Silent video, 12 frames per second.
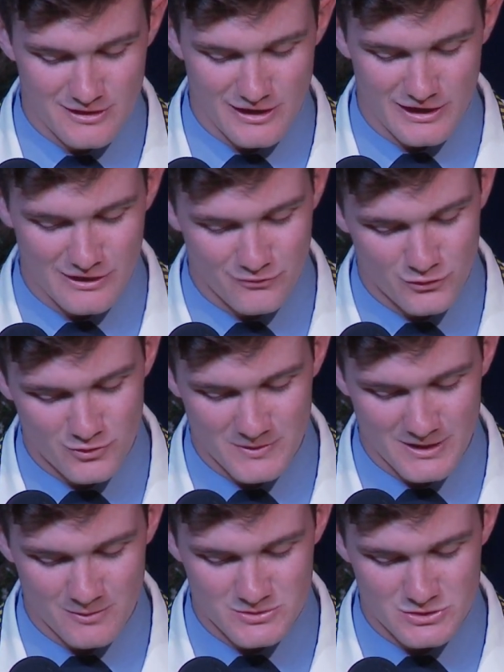I never would have
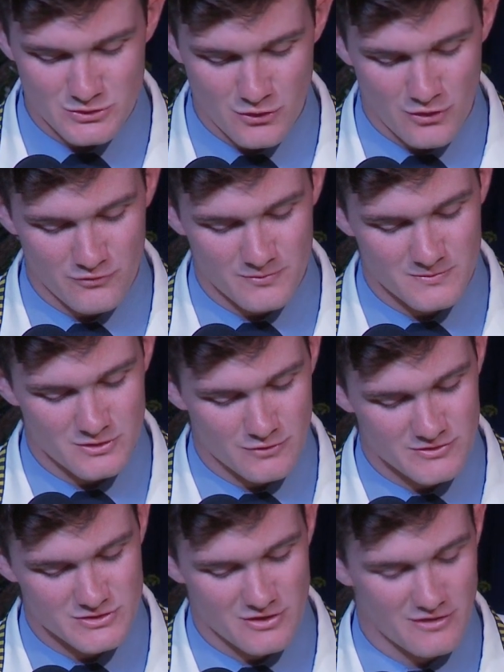been able to grow from the
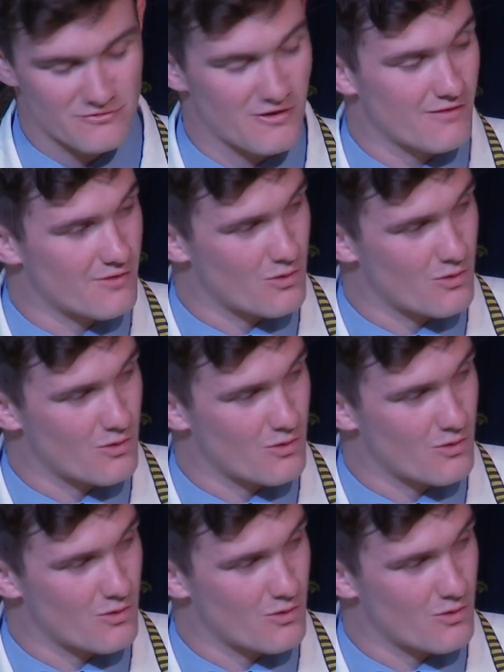nervous grade 5